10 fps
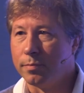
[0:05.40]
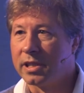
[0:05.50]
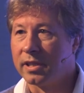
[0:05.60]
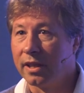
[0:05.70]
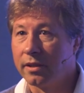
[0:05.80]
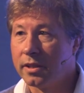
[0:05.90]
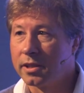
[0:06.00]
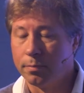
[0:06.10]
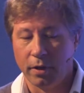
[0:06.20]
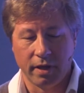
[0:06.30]
is
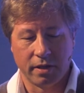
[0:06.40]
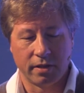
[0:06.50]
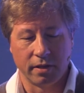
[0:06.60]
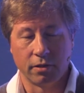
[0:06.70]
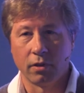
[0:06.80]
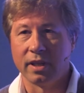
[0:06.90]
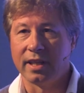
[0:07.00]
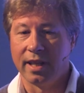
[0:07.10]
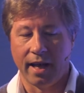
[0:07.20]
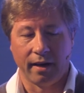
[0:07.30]
mysterious, but it's uh, certainly
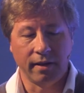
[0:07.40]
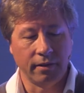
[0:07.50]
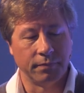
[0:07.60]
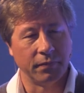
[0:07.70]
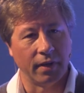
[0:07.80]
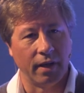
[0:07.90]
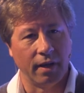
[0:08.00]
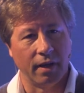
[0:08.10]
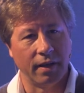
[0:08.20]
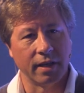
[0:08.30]
there,
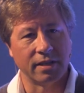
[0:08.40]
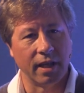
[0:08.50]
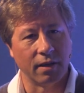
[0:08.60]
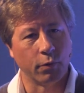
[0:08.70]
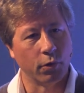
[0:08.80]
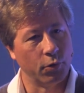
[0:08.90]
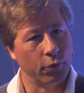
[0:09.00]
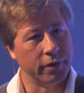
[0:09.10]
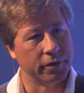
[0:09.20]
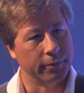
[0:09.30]
and I think it's there for a
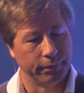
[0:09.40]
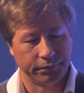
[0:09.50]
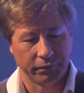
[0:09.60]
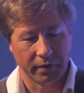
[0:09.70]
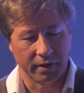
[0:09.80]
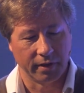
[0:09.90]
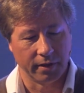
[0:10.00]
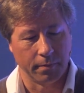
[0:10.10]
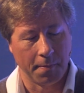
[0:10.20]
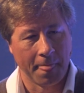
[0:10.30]
reason.
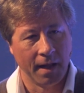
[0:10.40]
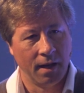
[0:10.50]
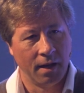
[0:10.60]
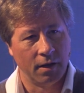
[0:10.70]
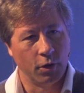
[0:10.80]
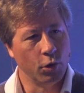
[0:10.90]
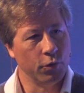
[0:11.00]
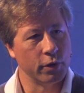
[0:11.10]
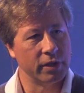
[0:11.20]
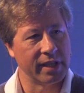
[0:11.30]
Um, the
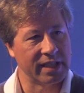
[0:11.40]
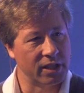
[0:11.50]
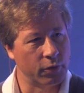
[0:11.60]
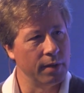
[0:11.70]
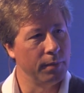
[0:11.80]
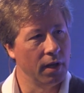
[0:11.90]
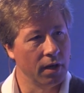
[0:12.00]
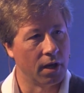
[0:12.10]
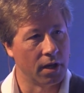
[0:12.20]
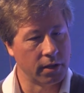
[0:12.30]
universe is extremely
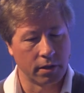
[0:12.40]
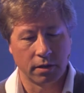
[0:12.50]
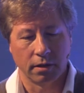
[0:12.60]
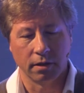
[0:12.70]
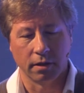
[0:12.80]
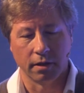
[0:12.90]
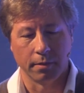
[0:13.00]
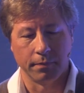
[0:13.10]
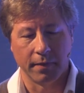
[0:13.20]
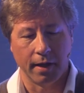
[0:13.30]
large.
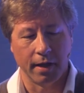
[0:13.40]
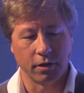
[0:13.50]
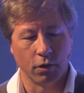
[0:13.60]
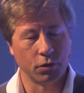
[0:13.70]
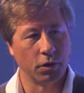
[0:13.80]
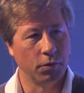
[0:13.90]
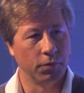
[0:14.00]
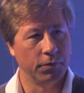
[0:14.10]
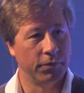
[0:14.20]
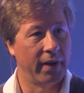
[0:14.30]
Um, it's
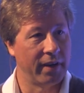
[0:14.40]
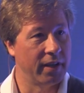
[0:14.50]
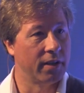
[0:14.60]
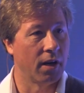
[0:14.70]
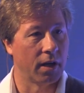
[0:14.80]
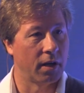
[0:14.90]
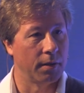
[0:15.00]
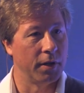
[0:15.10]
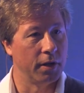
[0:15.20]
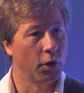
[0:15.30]
also very dark.
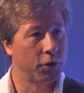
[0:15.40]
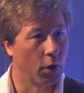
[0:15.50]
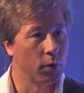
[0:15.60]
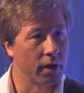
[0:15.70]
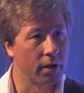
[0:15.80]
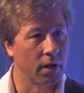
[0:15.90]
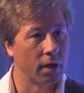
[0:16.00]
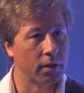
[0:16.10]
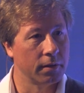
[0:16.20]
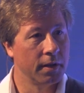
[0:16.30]
I mean, not totally
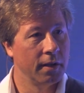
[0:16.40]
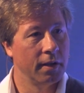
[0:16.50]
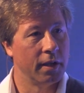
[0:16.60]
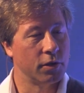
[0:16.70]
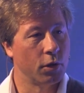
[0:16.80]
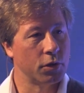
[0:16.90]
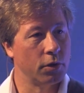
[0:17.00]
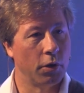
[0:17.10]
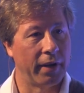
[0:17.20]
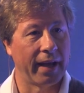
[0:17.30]
dark. It's also
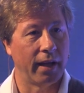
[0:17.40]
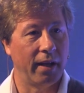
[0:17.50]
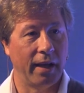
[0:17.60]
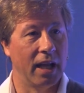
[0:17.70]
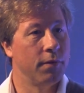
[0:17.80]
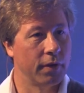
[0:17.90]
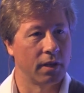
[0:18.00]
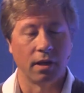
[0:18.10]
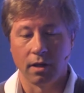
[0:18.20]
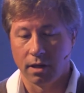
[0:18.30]
not e
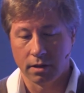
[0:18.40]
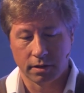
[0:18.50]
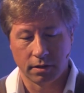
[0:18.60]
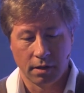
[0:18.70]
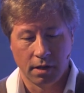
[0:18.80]
infinitely large,